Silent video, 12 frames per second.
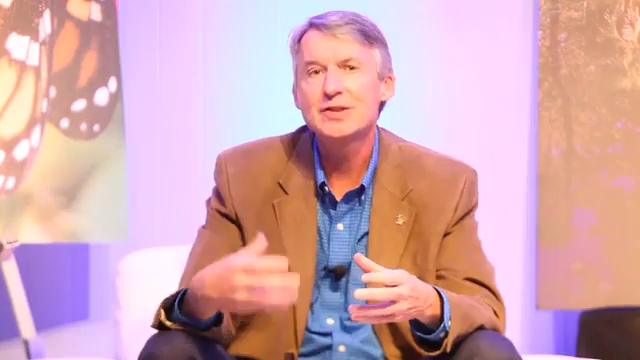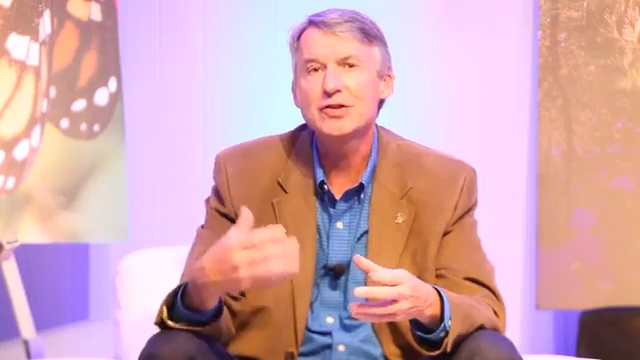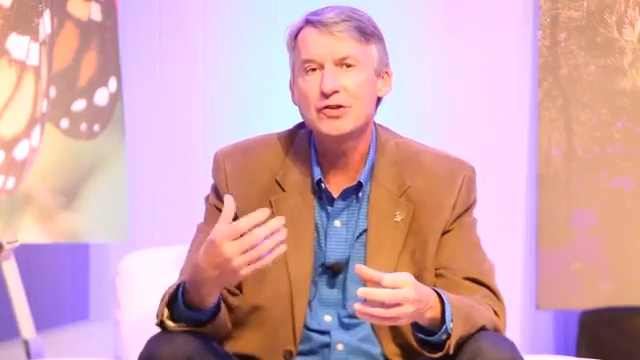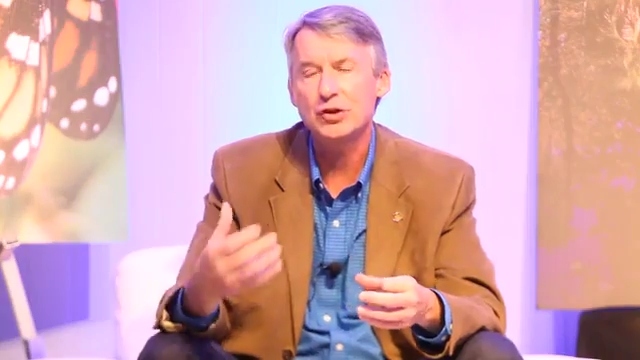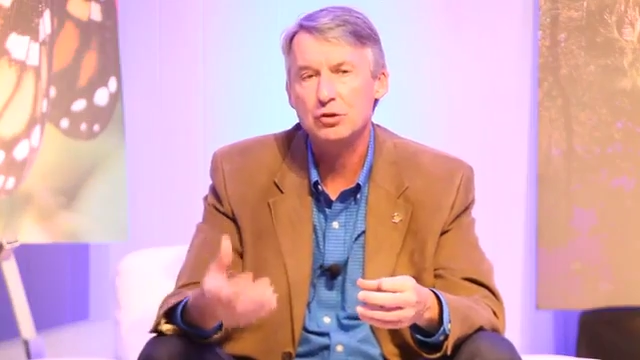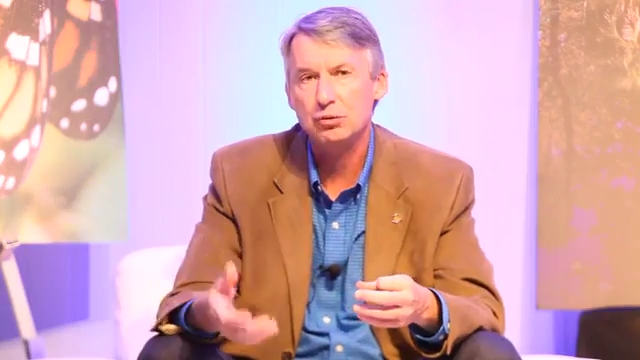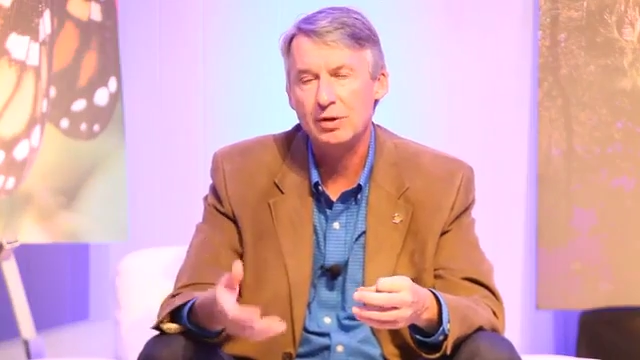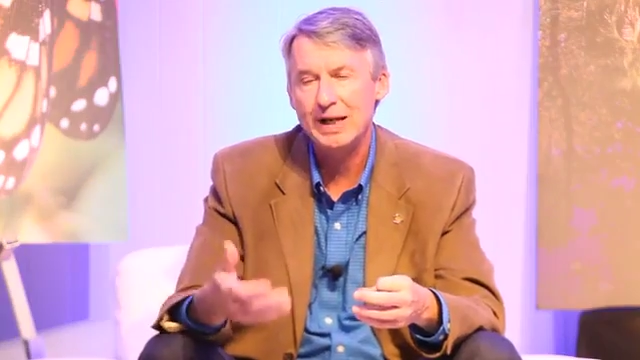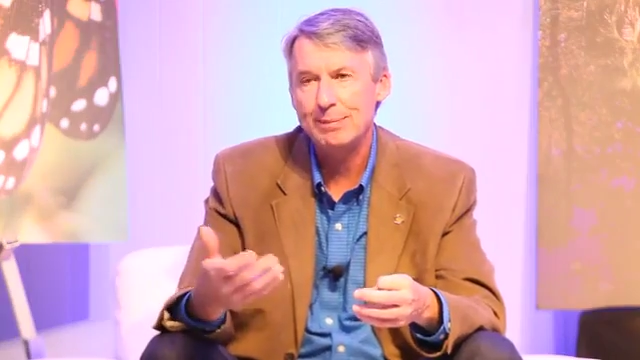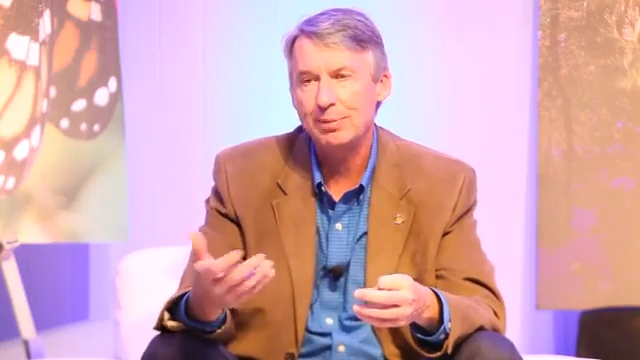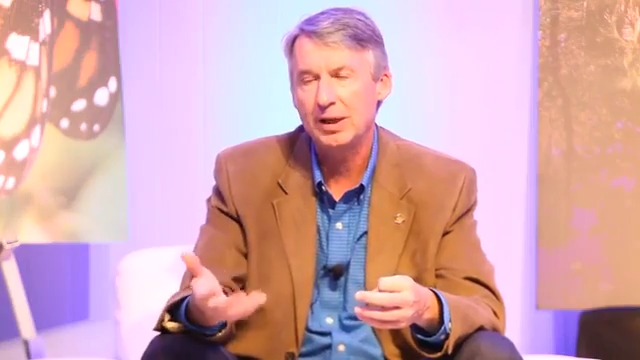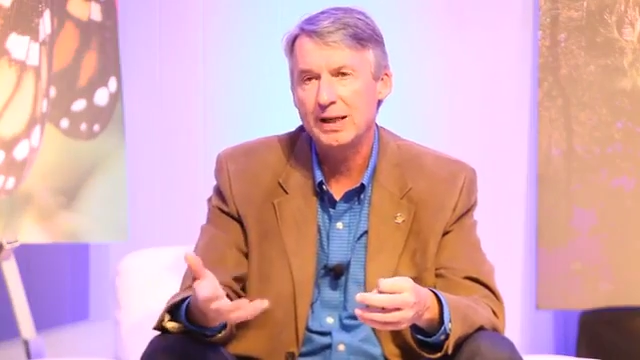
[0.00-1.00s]
This is a
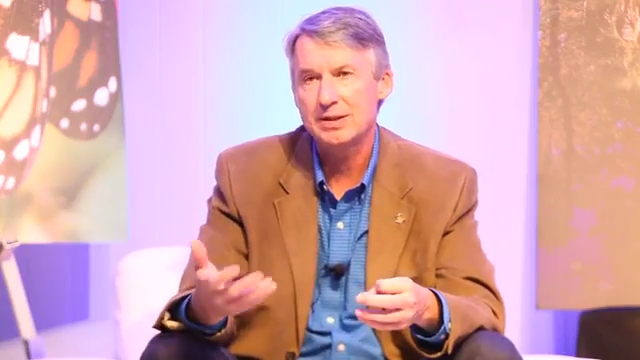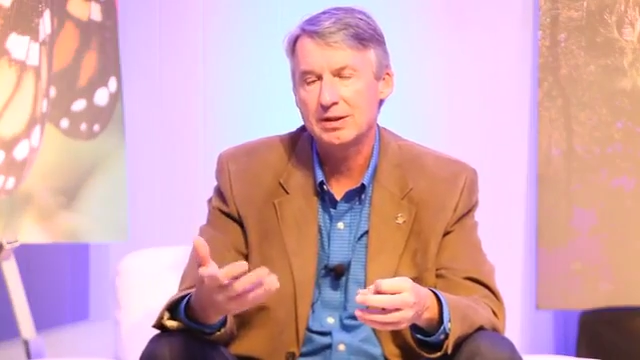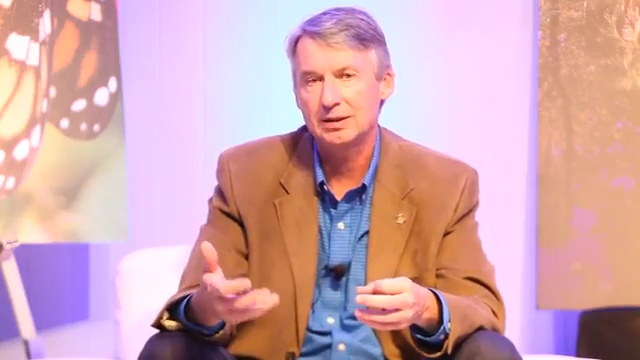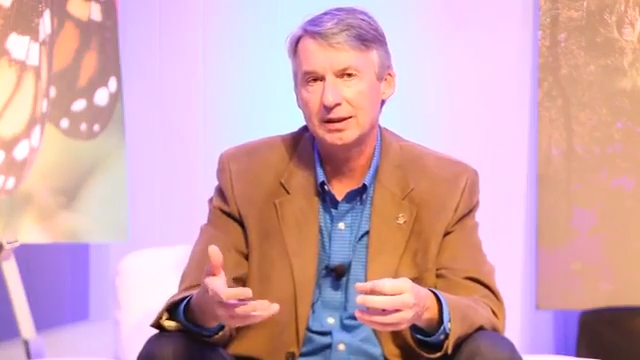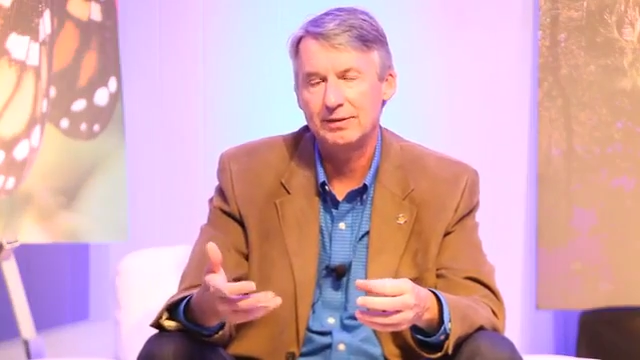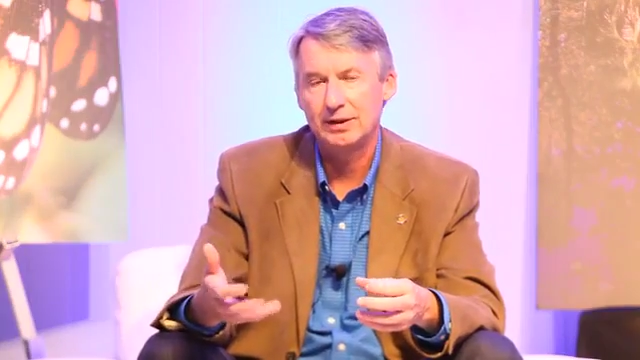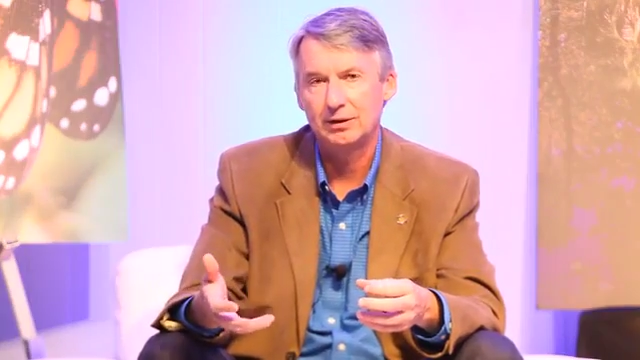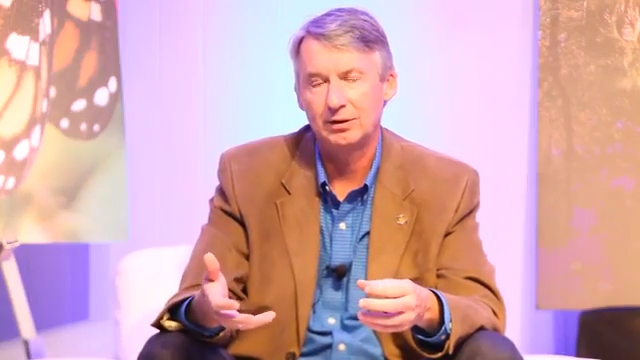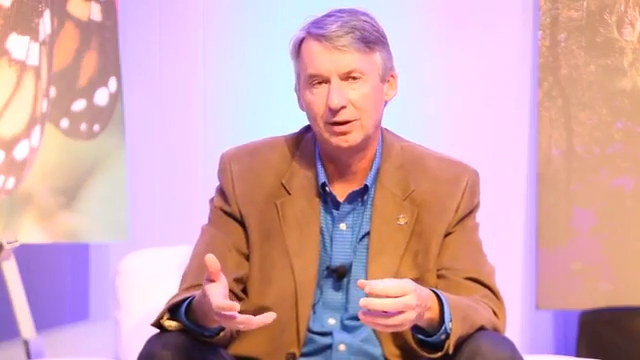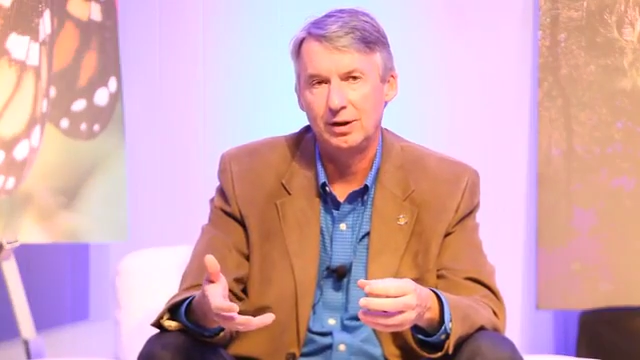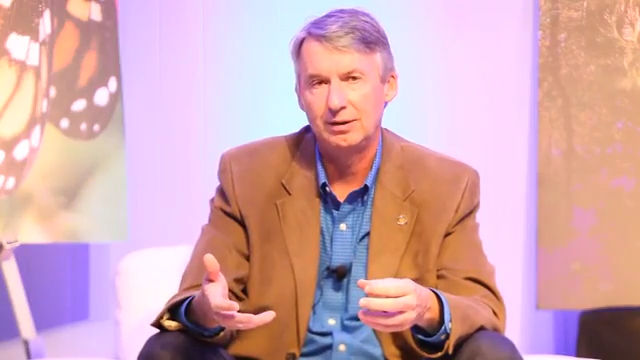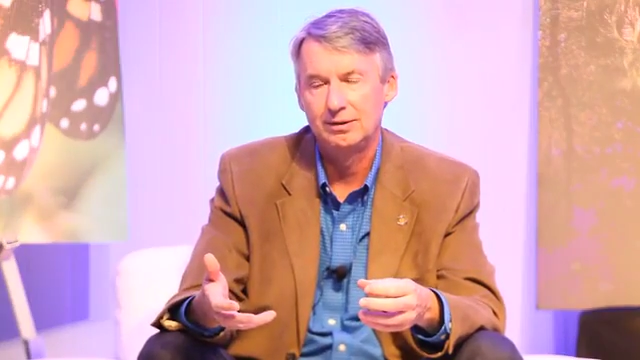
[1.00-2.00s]
great place to live and
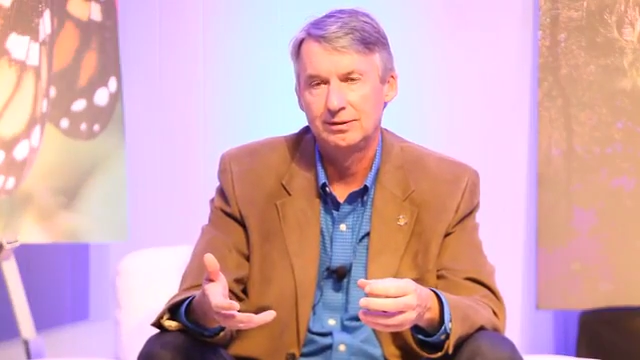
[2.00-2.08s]
learn.